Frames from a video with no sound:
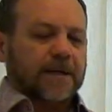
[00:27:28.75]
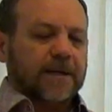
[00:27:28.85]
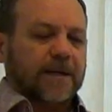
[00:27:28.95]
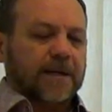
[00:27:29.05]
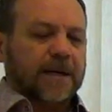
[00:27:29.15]

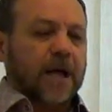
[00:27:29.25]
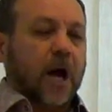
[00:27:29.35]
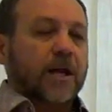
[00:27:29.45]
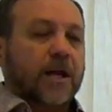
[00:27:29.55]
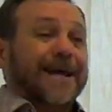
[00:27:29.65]

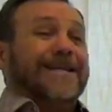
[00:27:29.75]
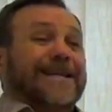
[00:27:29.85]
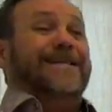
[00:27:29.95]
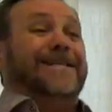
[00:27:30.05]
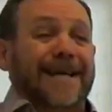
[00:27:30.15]
God
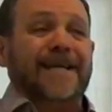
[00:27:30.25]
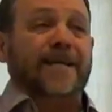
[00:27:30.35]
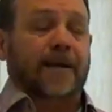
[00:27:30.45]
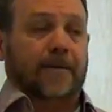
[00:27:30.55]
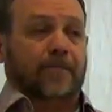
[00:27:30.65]

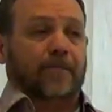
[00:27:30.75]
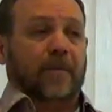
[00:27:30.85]
did